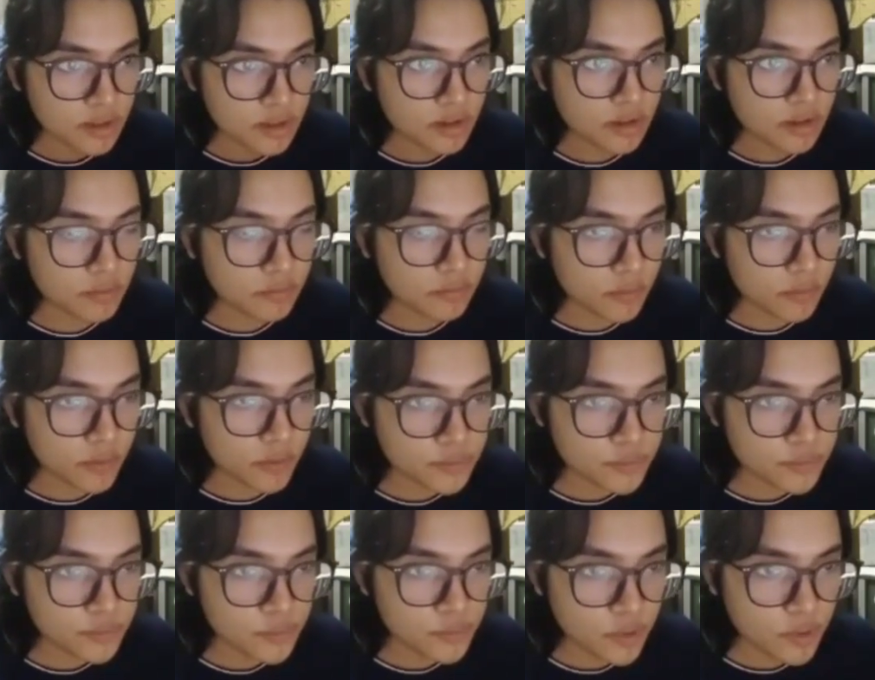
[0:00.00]
of course,
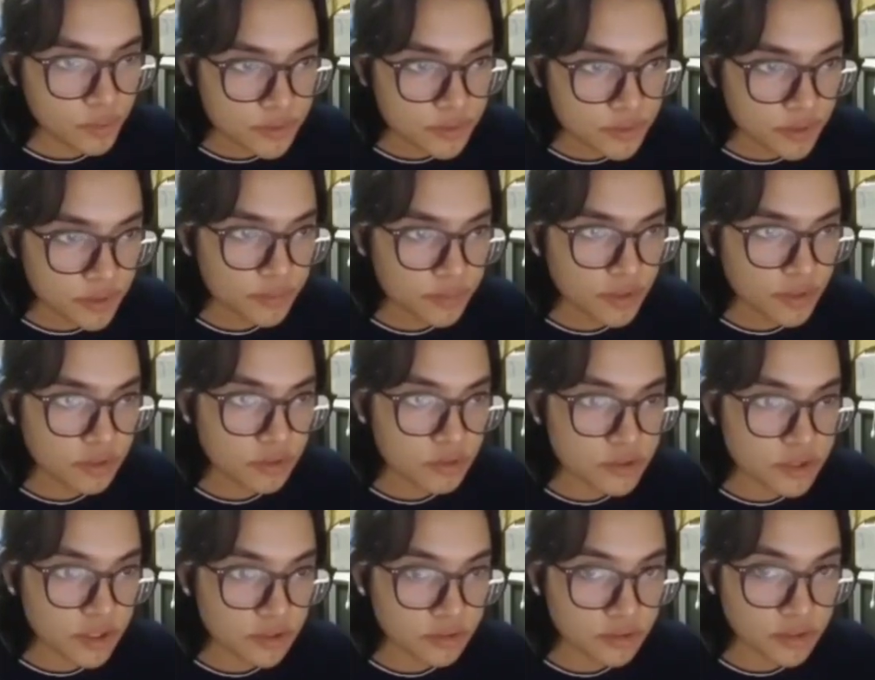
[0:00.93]
we're going to start with a
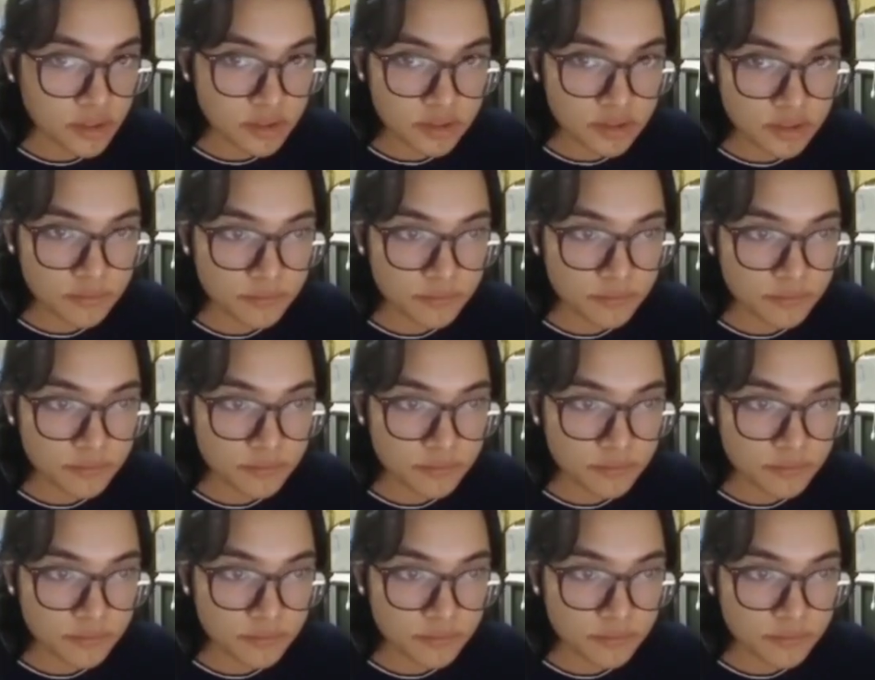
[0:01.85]
logical NOT